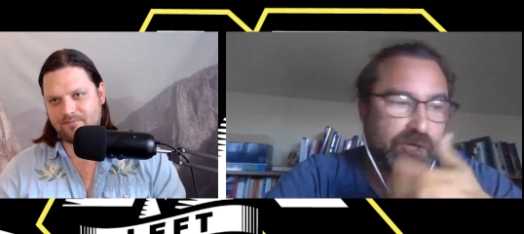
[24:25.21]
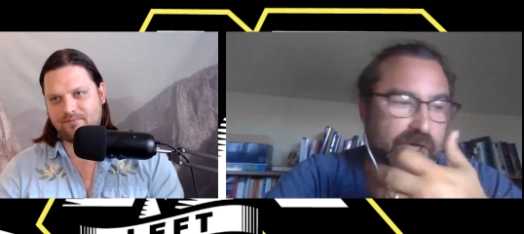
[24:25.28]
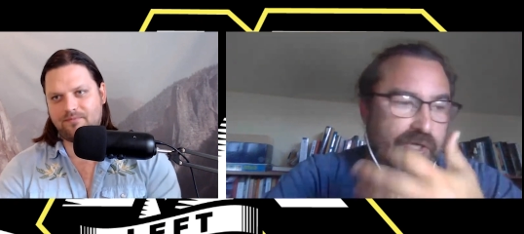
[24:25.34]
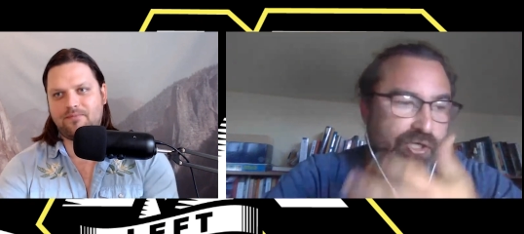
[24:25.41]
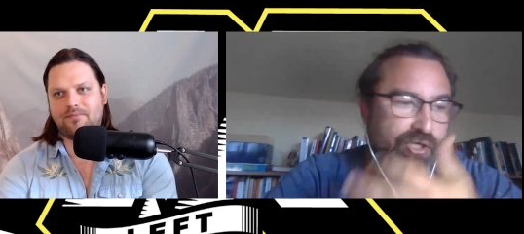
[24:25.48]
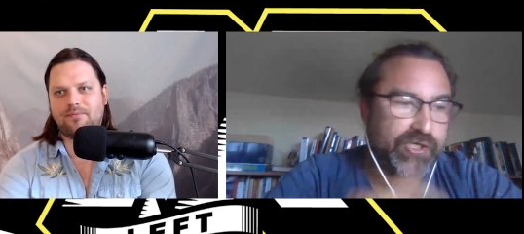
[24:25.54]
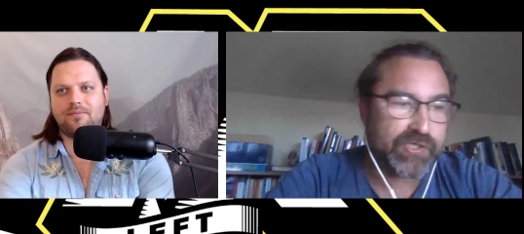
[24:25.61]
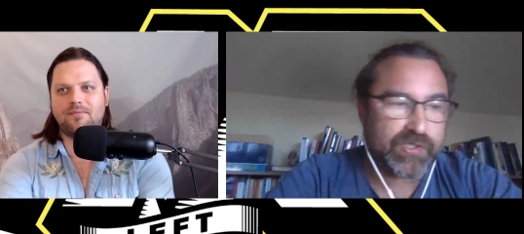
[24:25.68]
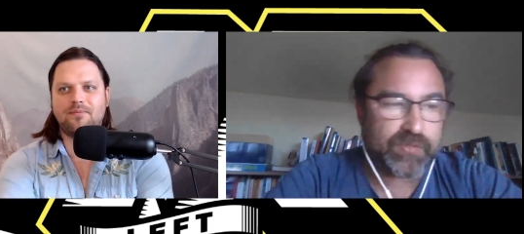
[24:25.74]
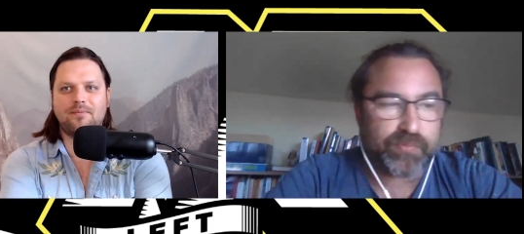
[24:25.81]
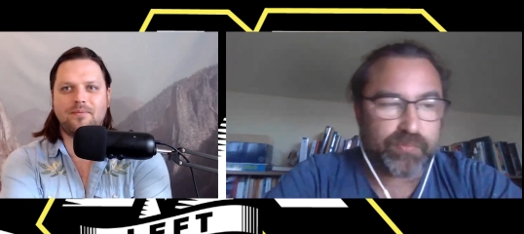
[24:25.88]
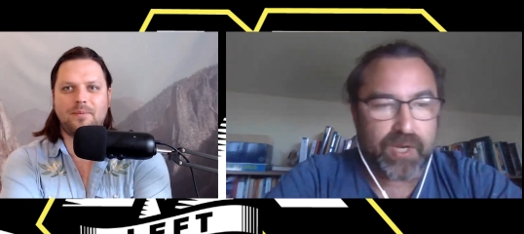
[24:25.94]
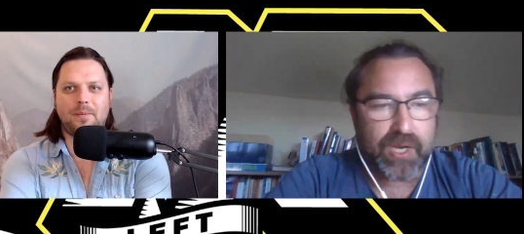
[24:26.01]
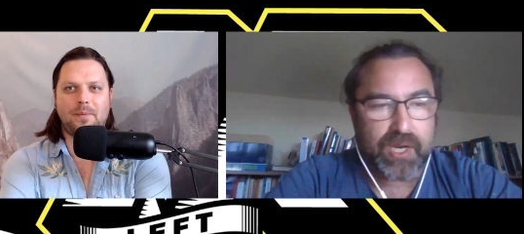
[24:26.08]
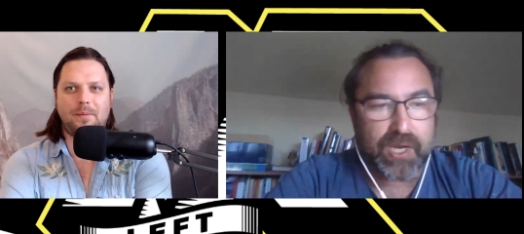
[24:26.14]

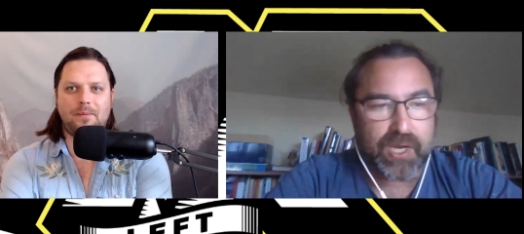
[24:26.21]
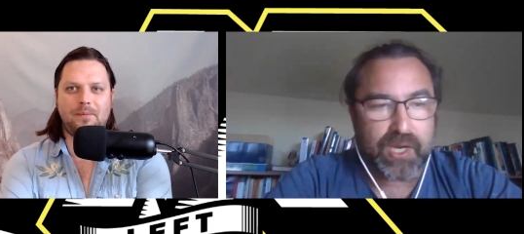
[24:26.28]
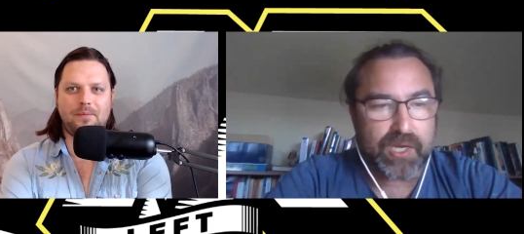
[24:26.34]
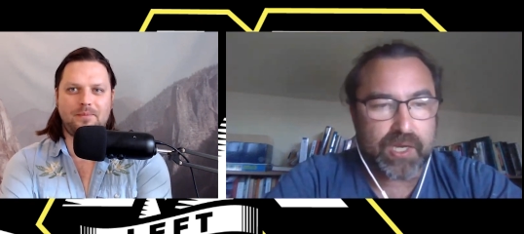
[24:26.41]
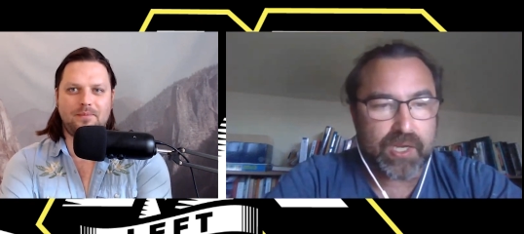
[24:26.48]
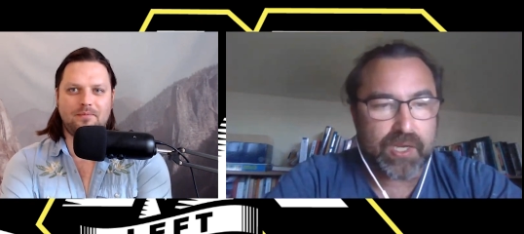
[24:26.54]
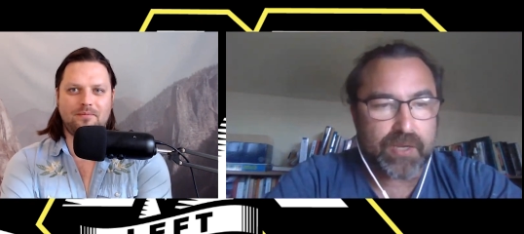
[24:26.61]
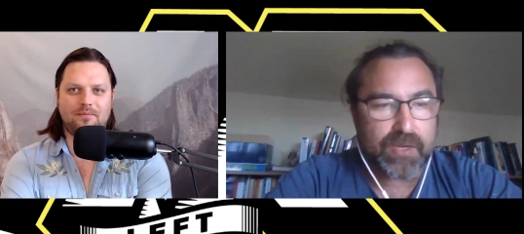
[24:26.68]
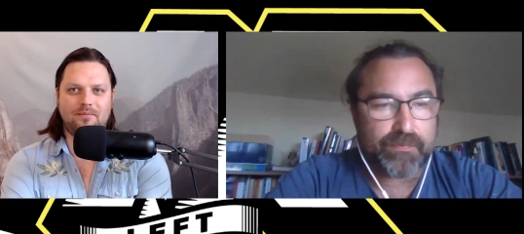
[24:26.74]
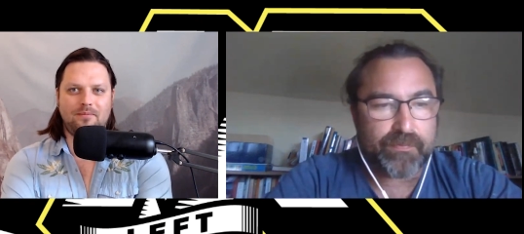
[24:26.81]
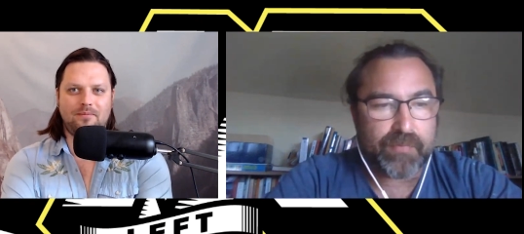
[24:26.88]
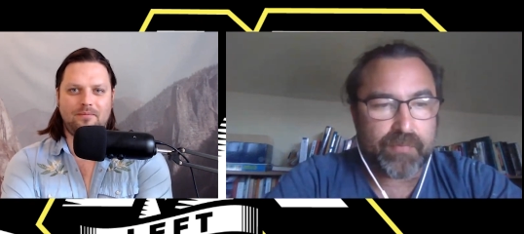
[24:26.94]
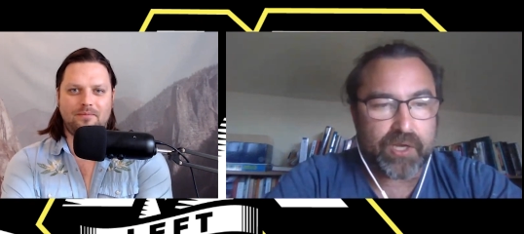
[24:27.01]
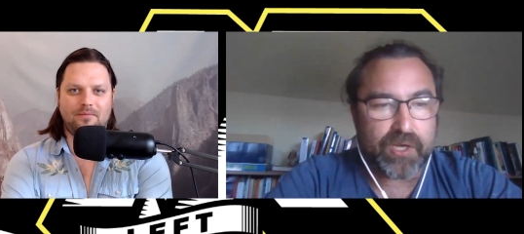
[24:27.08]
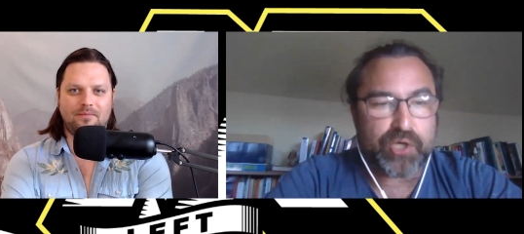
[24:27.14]
Speaker 1: purchased by
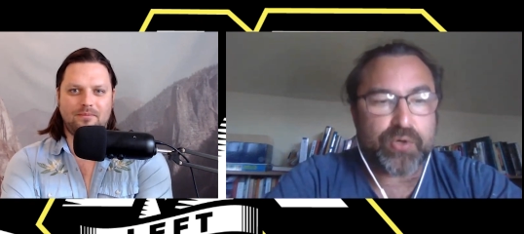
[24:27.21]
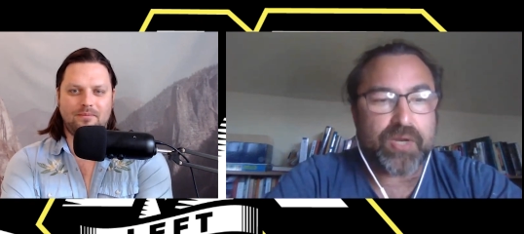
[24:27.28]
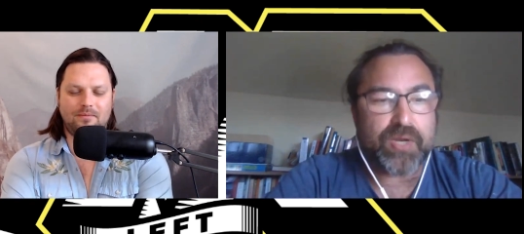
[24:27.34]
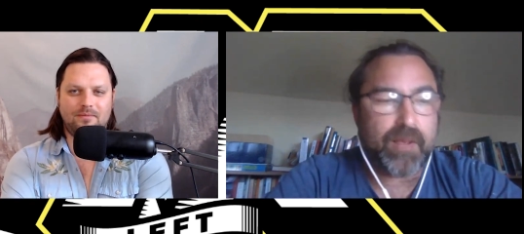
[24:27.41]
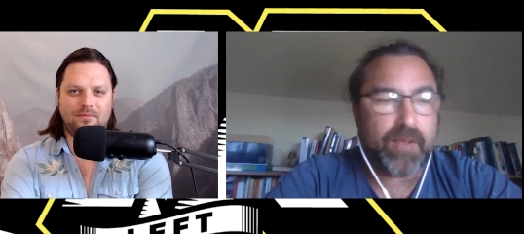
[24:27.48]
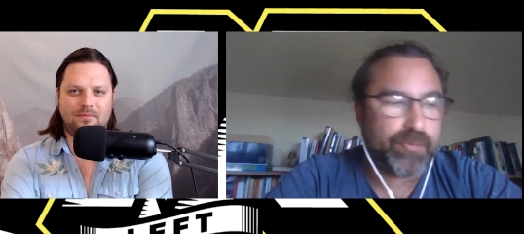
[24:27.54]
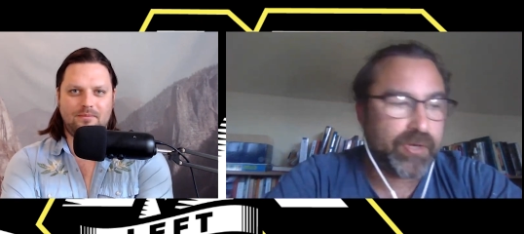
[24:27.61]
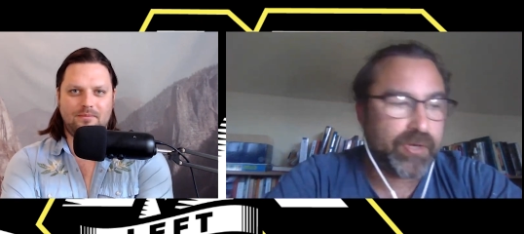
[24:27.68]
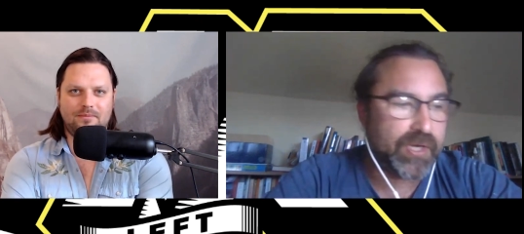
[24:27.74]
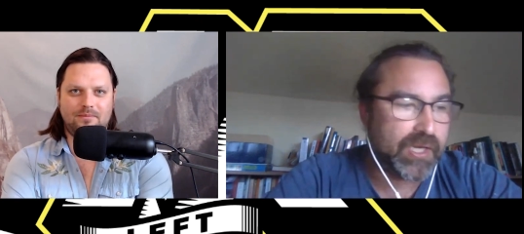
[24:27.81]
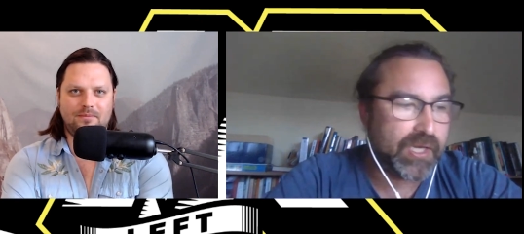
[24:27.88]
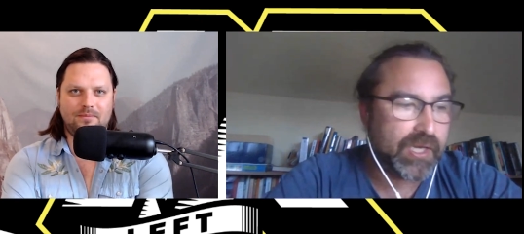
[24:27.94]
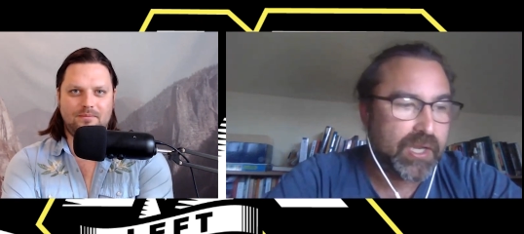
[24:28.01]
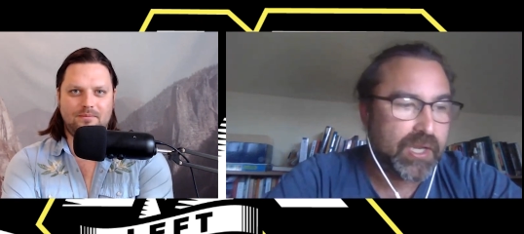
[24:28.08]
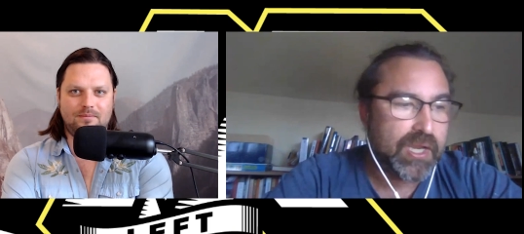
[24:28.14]
um, a new
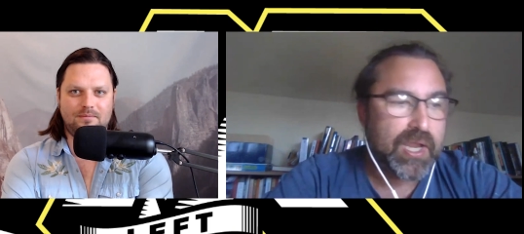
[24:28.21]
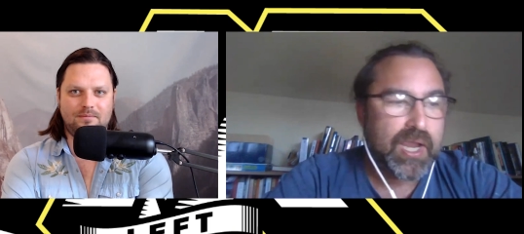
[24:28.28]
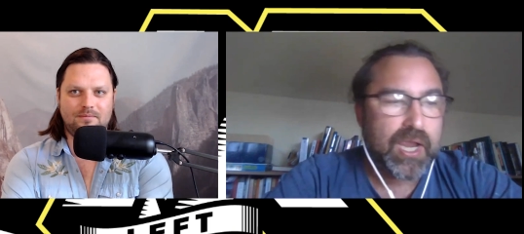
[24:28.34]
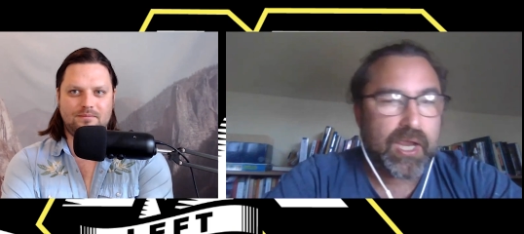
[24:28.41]
company,